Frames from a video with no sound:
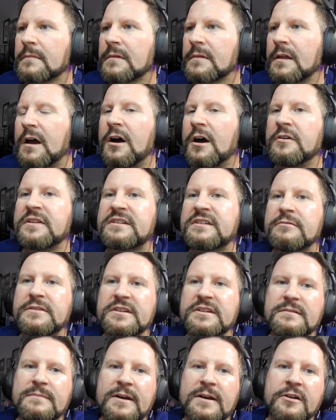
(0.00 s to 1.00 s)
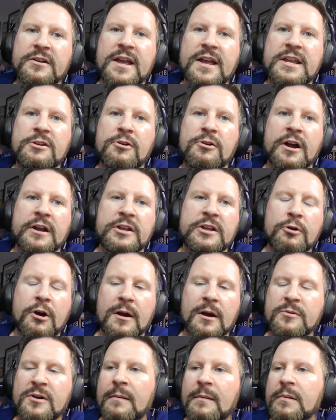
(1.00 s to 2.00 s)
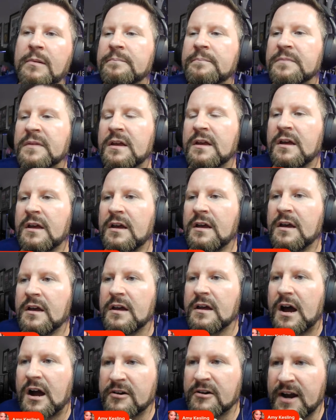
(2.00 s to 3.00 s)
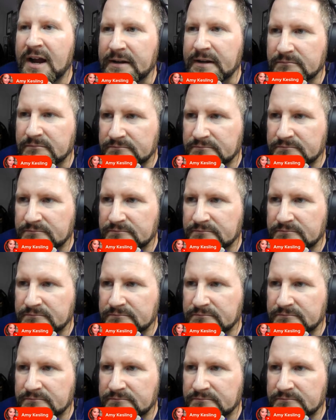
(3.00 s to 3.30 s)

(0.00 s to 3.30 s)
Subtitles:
Oh, this is what this is about. Okay, you are a problem. All right.